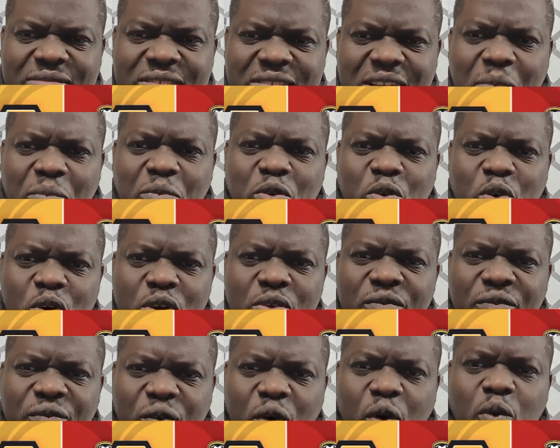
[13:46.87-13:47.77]
I'm
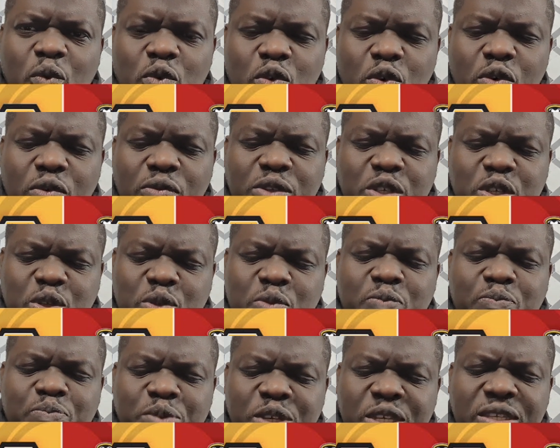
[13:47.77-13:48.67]
going for Wolves to
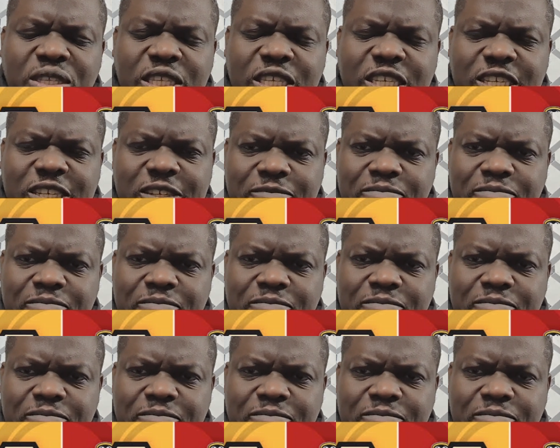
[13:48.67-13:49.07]
beat